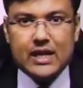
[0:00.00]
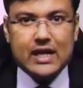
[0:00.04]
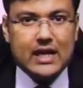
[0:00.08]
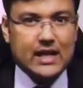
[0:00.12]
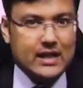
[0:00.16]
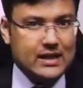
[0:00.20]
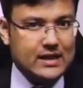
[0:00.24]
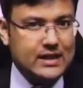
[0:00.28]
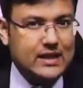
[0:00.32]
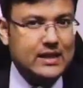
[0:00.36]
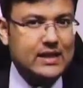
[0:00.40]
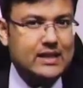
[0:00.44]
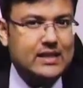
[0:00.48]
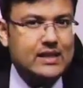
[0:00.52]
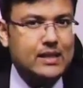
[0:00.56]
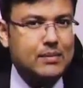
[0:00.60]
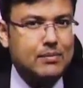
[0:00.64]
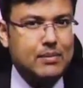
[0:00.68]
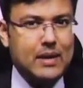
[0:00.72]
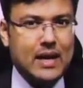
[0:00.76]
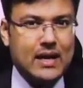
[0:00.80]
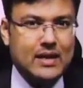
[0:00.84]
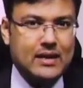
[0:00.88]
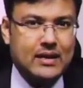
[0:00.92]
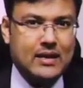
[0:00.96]
Since the
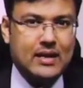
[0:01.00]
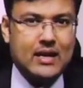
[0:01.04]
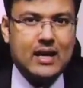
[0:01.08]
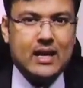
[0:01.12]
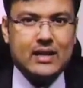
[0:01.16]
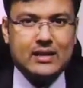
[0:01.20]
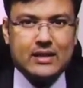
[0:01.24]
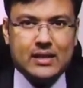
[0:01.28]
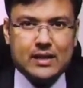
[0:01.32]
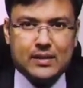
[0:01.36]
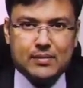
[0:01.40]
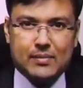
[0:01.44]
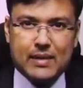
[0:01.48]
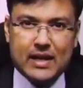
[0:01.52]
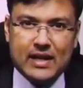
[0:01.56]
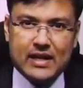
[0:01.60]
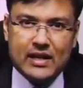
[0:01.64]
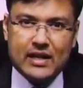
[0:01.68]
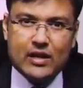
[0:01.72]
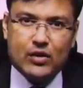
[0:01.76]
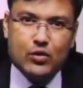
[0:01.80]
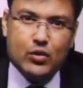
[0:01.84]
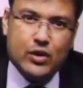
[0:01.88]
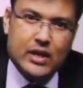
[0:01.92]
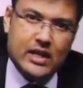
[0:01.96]
pancreas is mainly
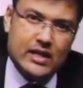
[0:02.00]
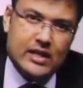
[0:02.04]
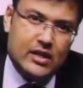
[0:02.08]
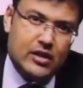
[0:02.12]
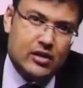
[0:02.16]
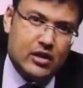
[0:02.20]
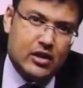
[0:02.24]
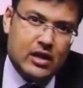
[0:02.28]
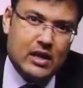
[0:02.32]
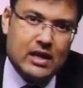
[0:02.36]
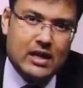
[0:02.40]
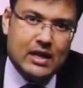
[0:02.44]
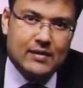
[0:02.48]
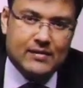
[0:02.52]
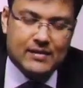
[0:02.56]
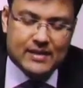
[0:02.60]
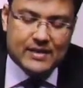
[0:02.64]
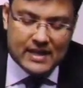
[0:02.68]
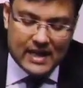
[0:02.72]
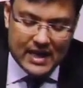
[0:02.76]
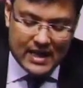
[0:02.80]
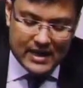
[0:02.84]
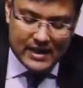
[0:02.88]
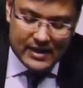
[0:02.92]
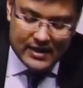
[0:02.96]
located on left
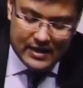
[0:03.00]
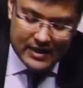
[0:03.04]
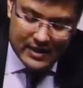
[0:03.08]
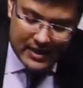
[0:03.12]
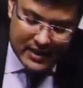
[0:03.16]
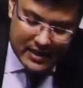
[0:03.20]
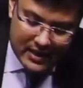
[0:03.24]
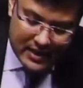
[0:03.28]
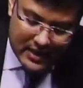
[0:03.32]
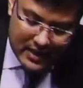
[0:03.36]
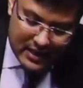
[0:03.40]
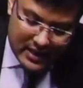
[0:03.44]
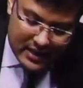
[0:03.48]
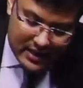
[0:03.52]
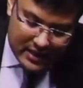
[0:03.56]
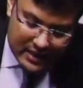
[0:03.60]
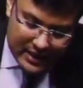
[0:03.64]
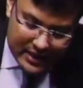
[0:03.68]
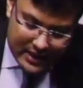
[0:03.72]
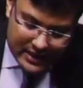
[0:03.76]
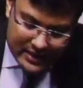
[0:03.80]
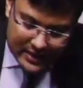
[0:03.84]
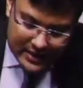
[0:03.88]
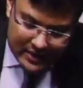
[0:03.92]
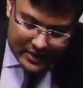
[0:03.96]
side,
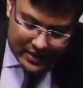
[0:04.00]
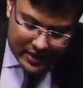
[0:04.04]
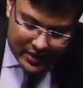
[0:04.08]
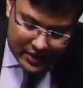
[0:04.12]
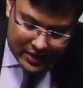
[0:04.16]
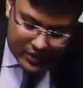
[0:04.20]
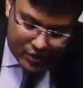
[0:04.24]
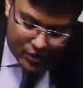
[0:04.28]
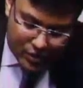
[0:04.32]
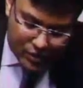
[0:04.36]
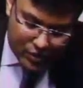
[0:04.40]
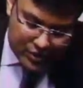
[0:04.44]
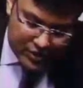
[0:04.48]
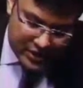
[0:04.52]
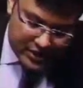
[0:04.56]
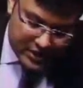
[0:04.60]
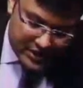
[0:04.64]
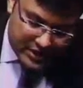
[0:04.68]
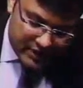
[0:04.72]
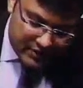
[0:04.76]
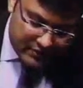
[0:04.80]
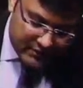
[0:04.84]
it is associated